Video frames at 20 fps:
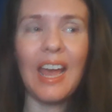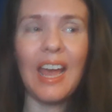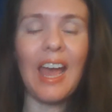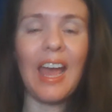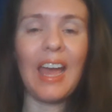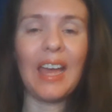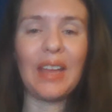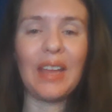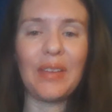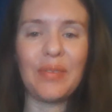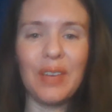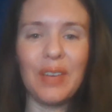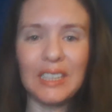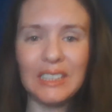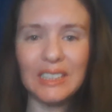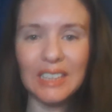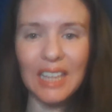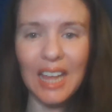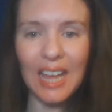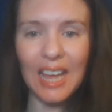And
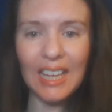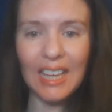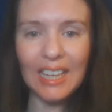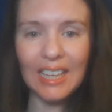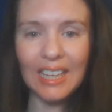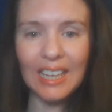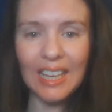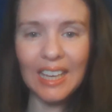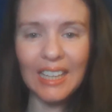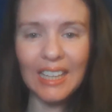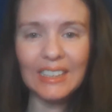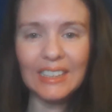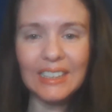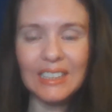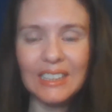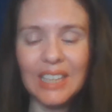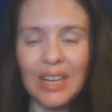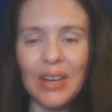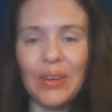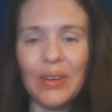much like a
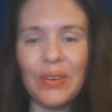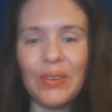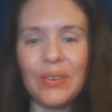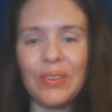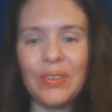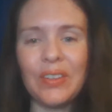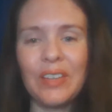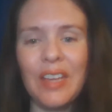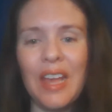keystone,